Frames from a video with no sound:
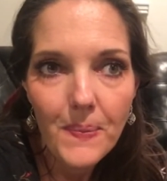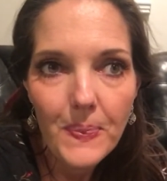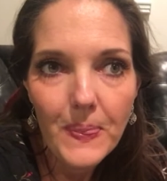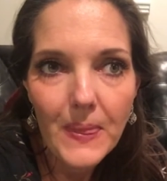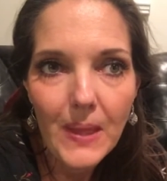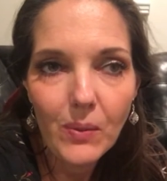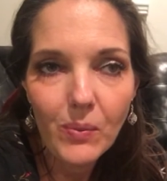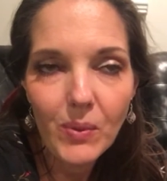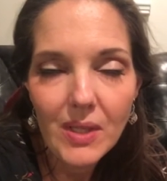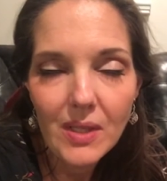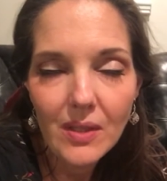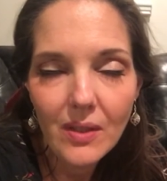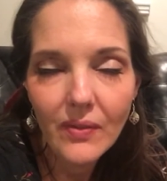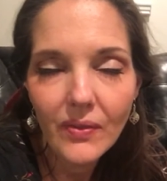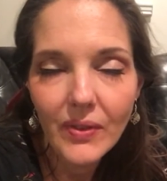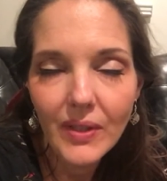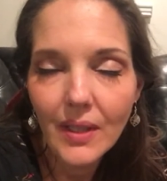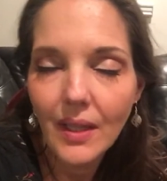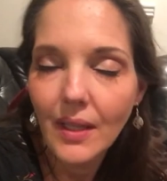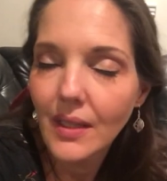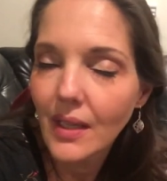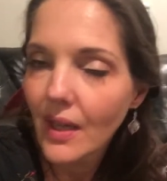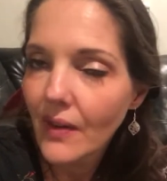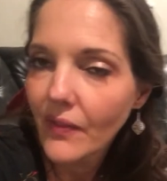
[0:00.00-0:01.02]
that we don't
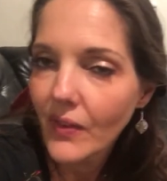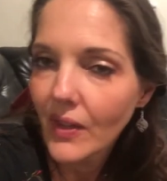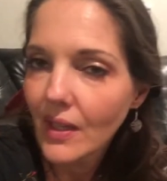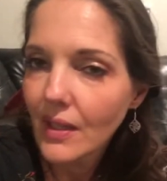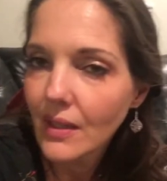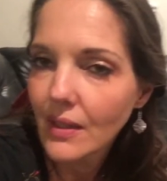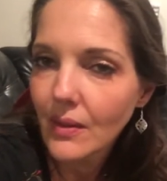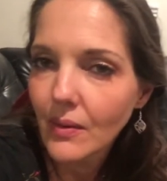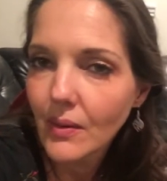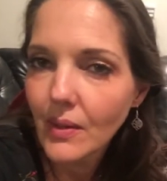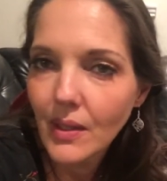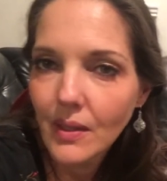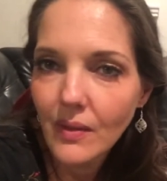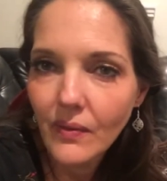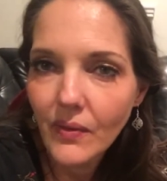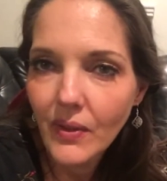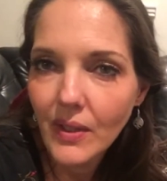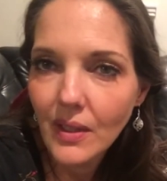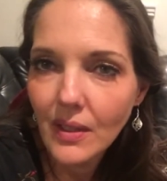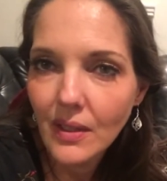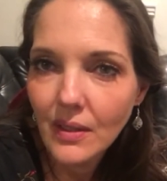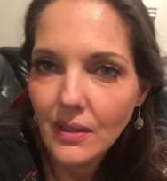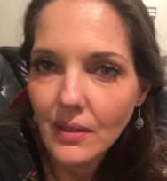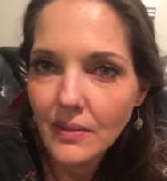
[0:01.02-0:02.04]
feel enough in, that we don't
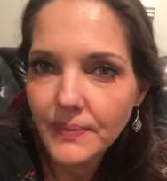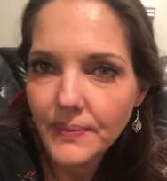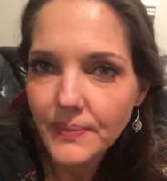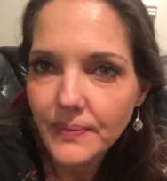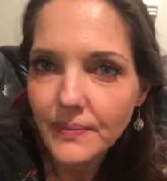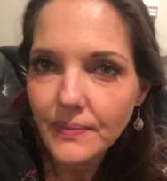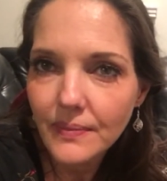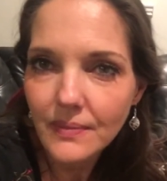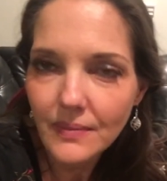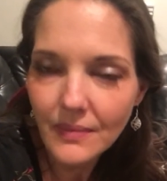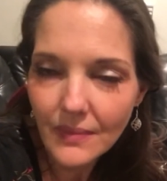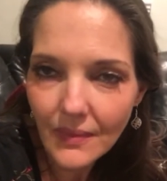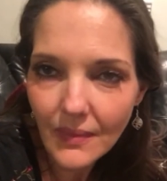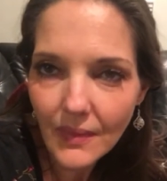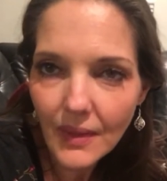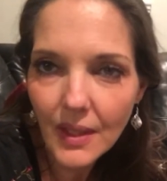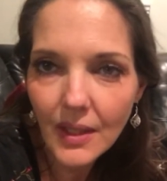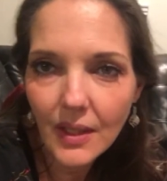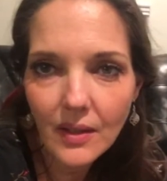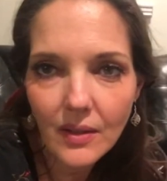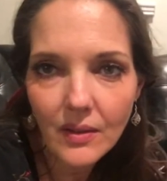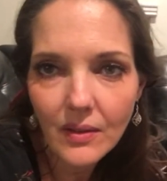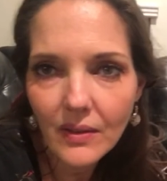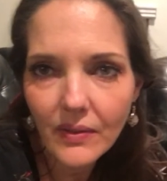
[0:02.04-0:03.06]
feel,
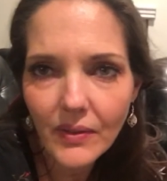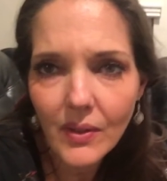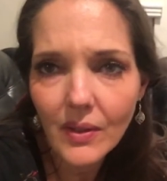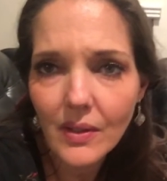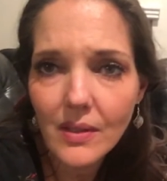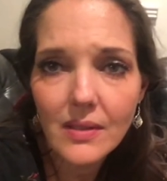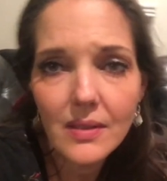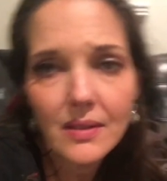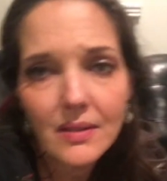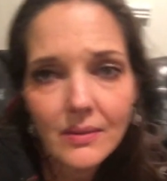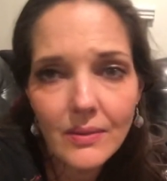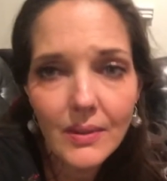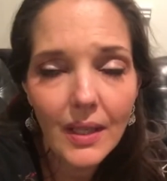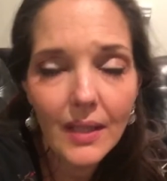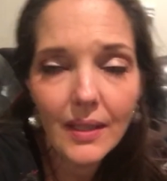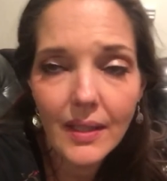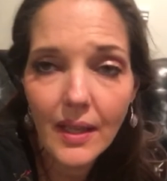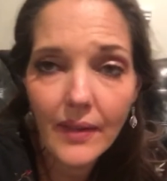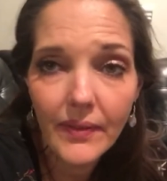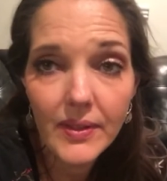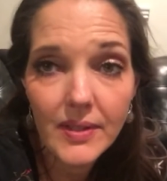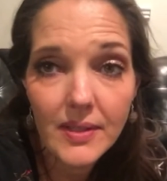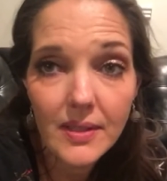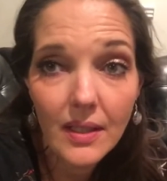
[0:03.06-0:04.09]
you know, of course, we all
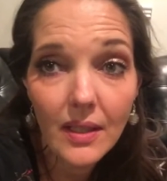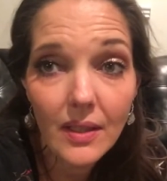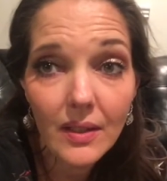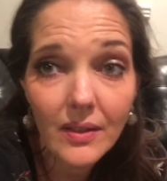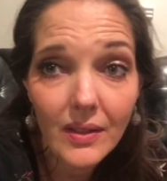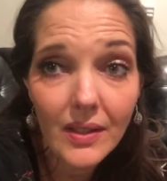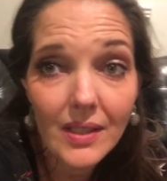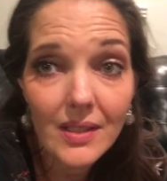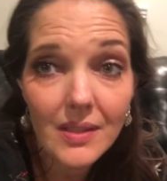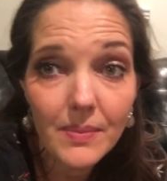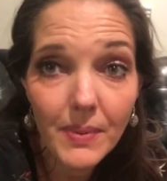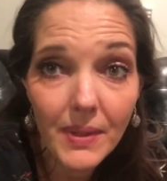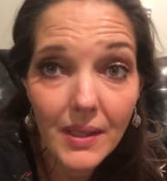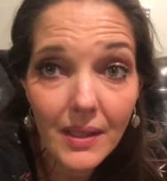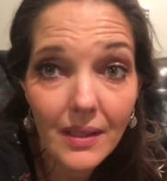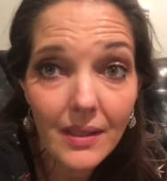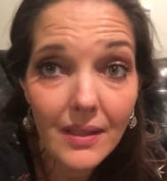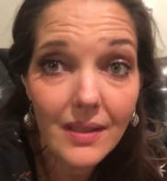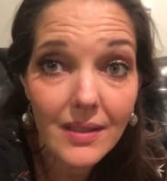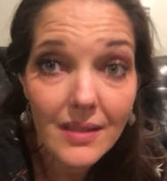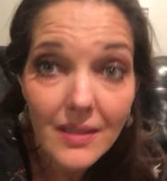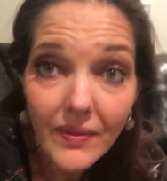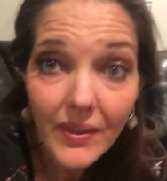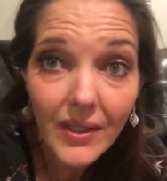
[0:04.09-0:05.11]
have insecurities, but
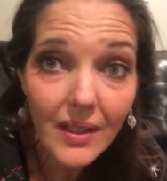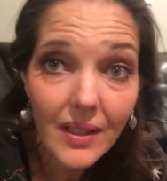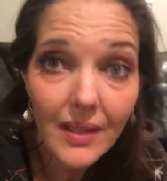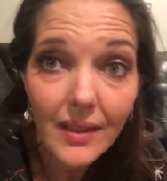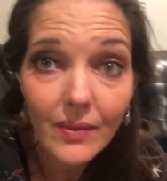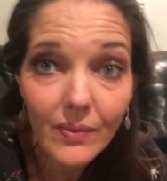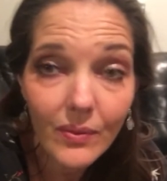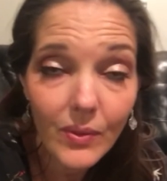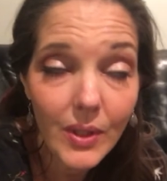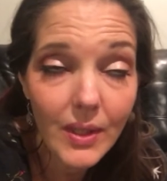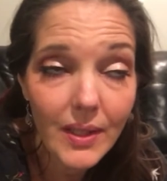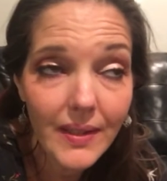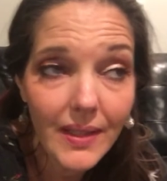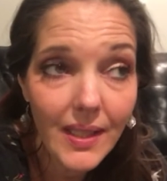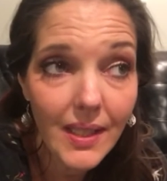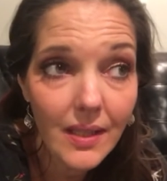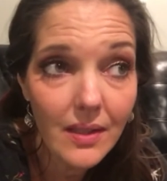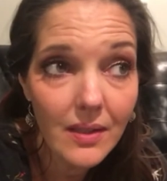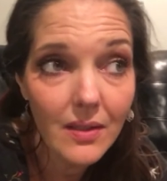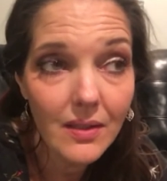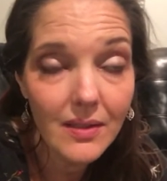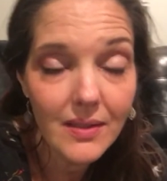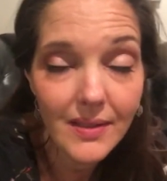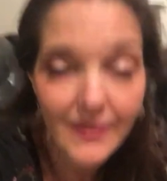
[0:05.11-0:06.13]
it is a very real thing,
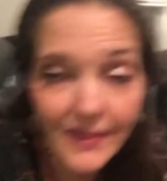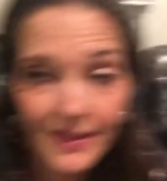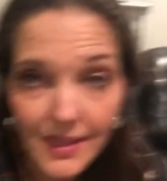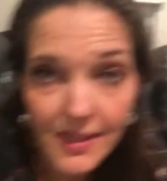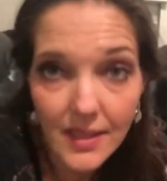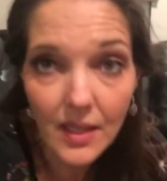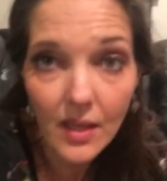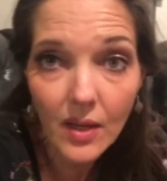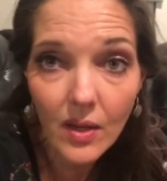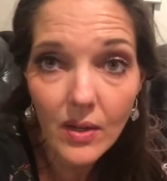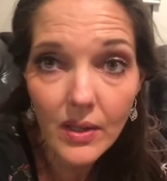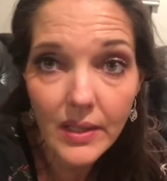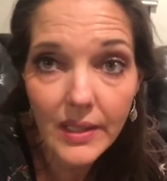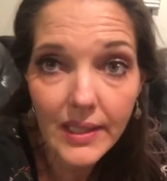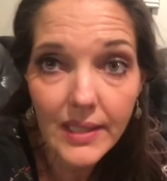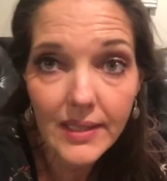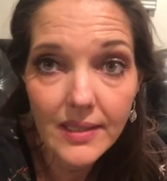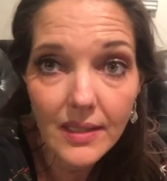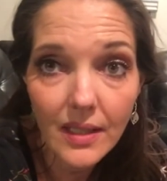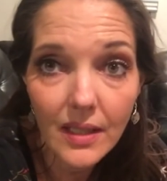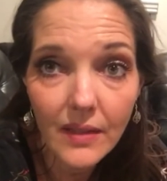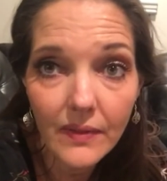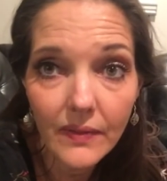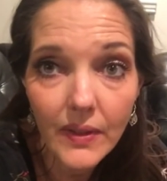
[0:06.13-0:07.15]
and those insecurities
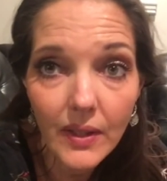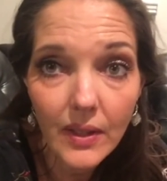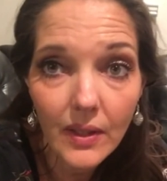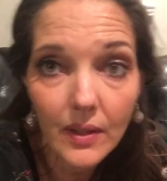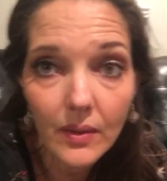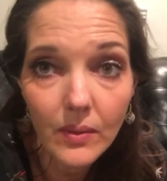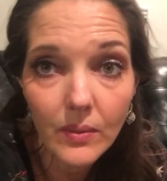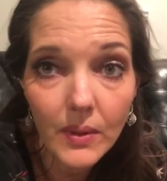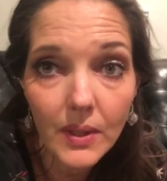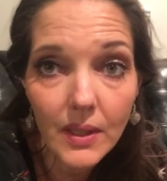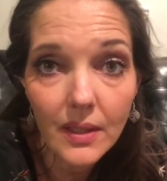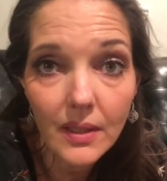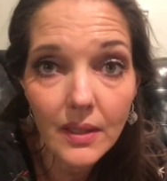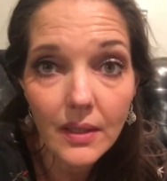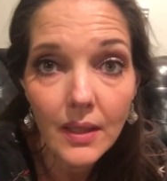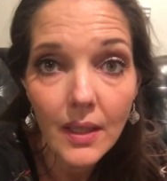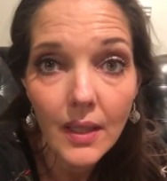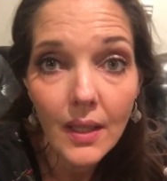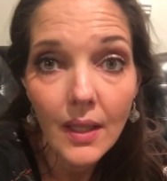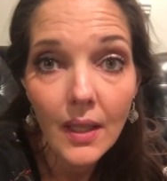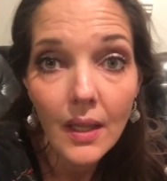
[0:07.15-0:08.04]
are very real.